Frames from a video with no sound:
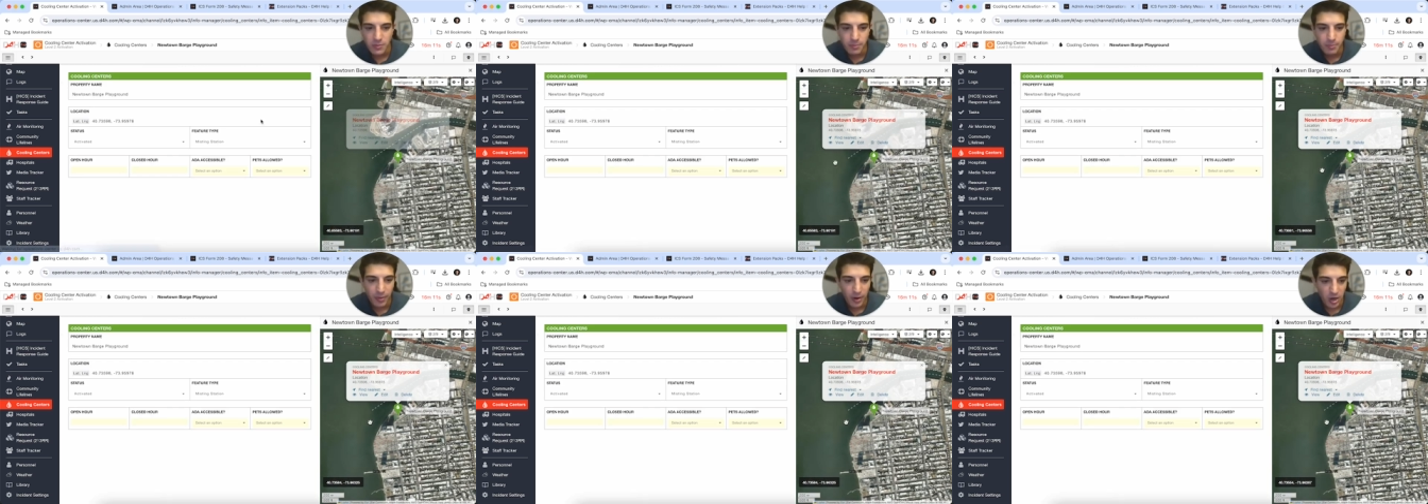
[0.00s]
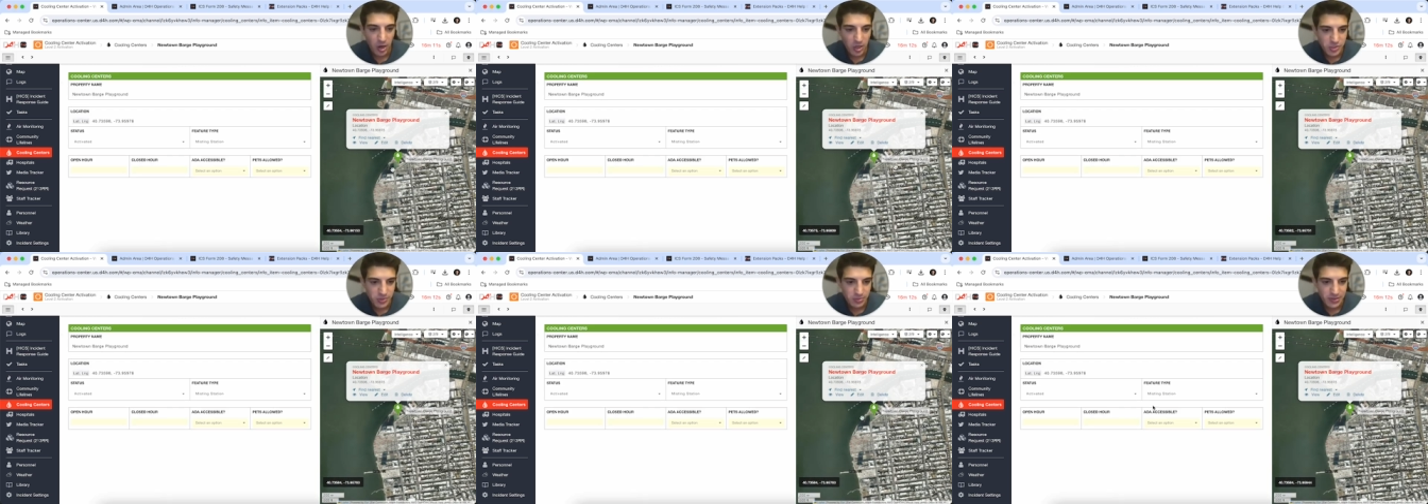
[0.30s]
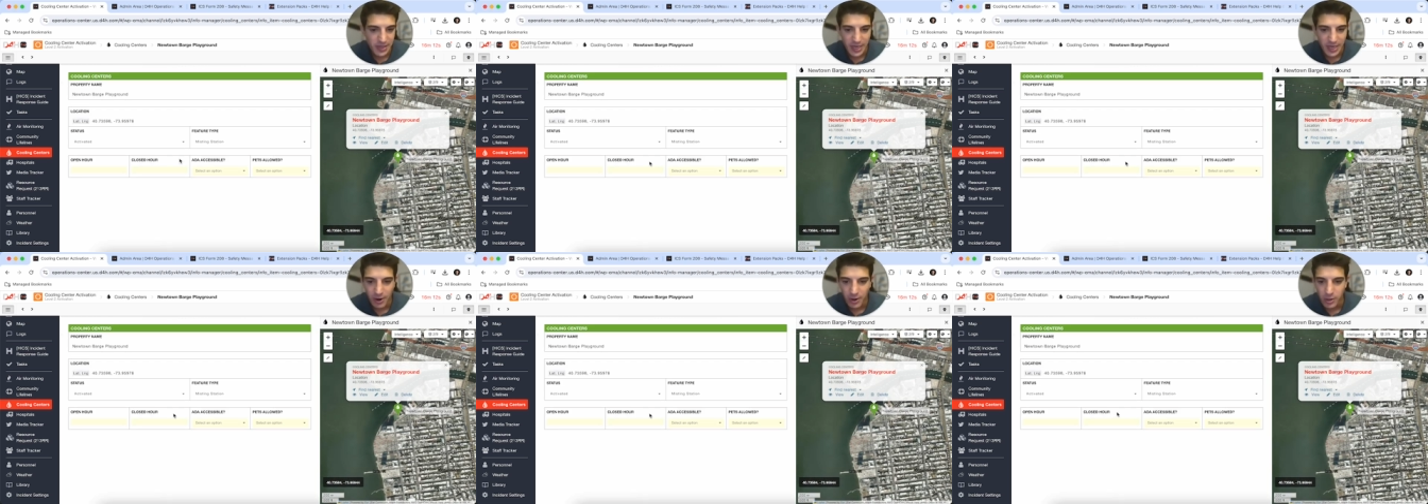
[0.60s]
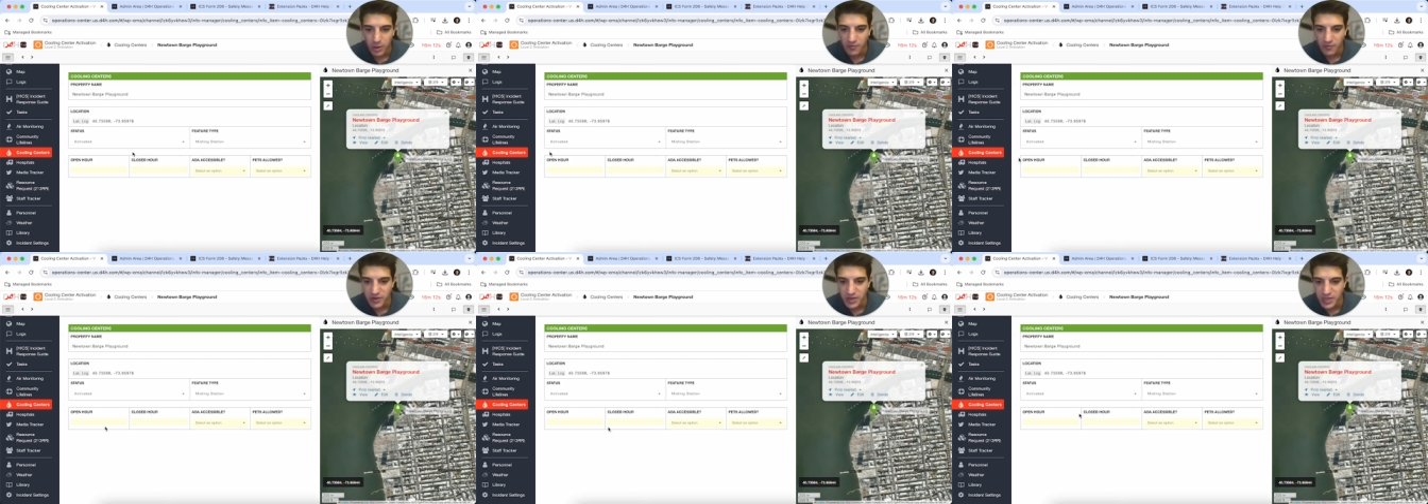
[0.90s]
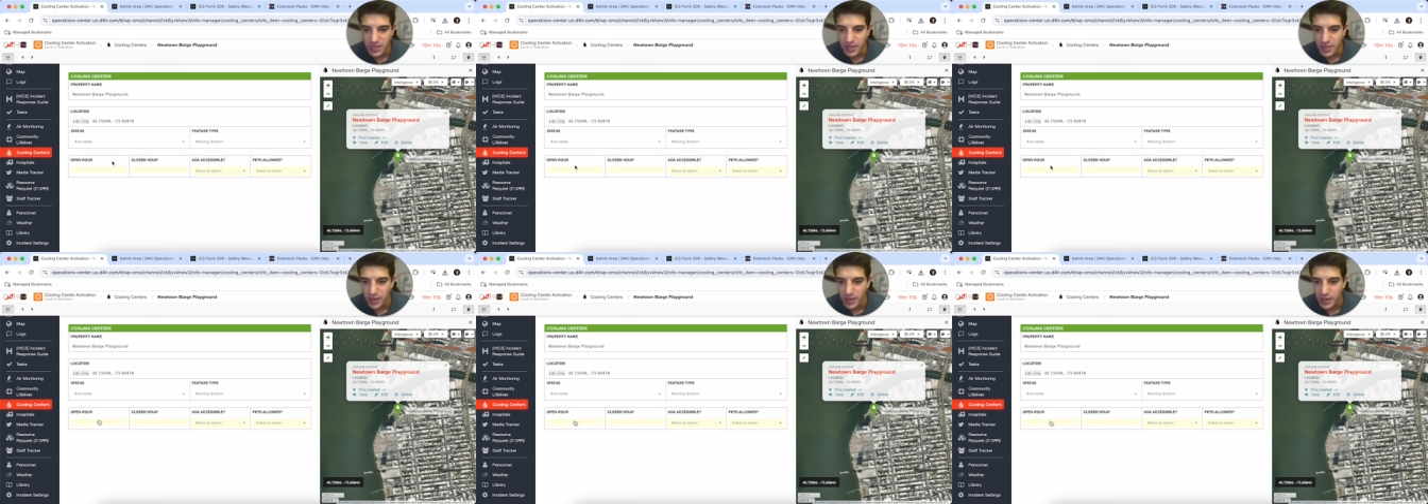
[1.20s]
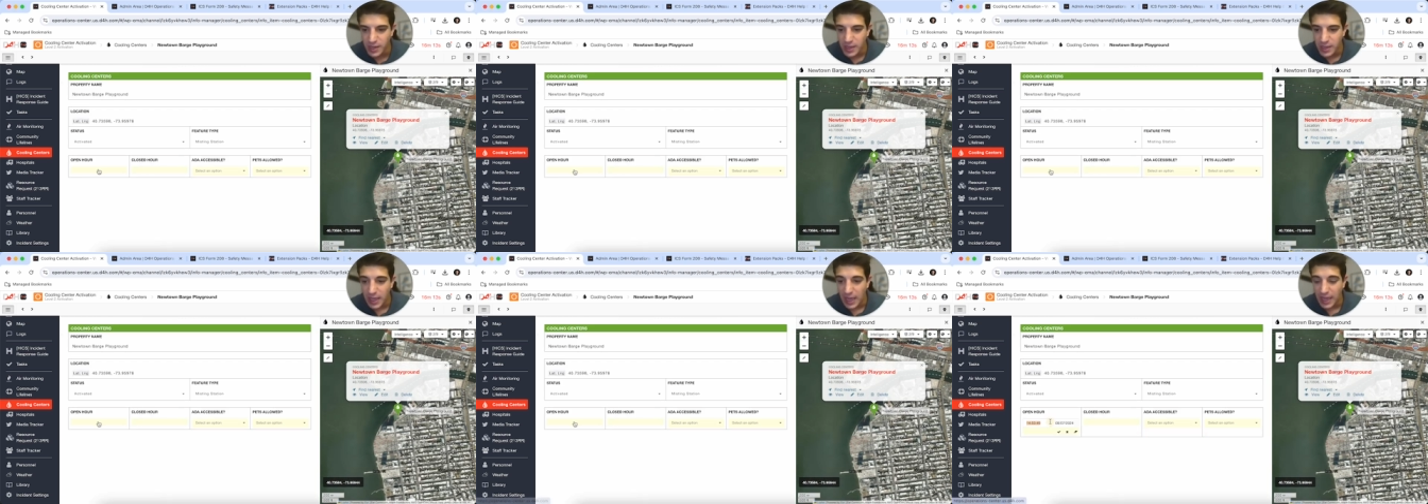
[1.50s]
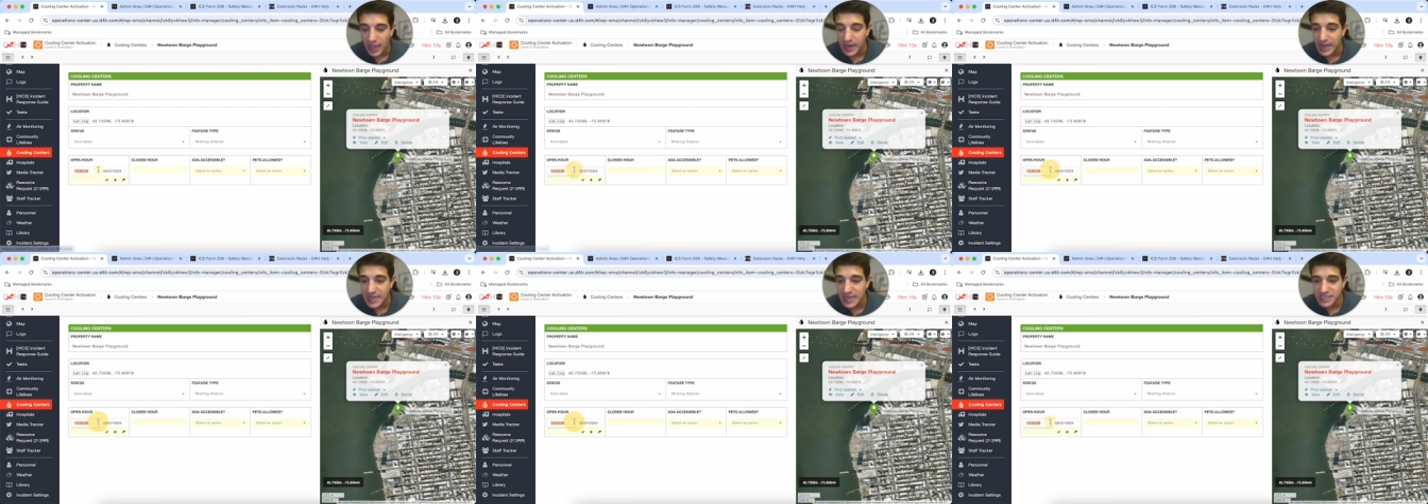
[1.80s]
Barge Playground over here.
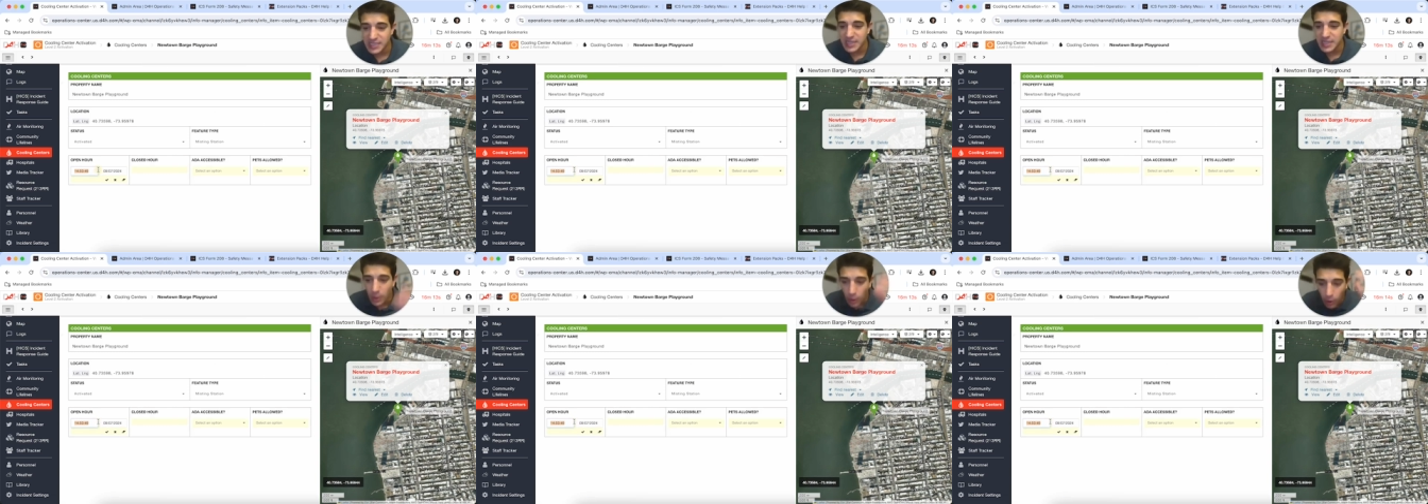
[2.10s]
And I can see the